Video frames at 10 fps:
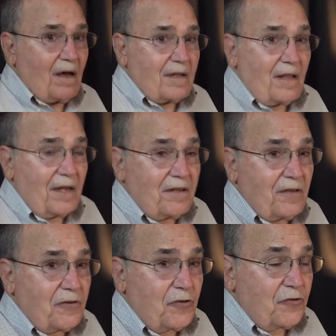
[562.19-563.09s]
I'd like to
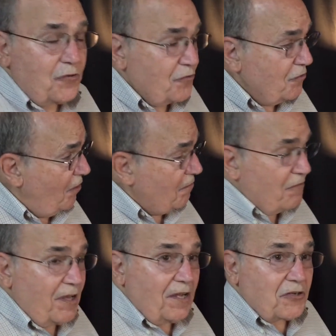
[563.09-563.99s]
introduce you to our
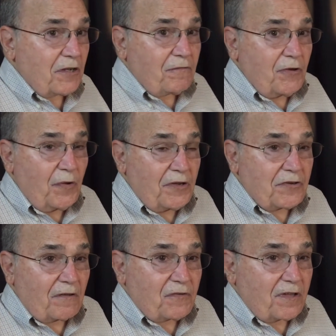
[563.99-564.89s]
Vhf
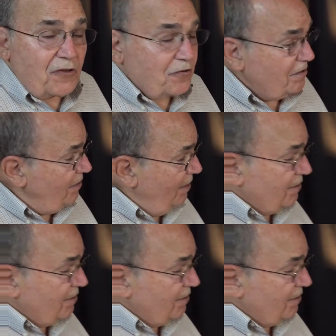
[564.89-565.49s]
Uhf station.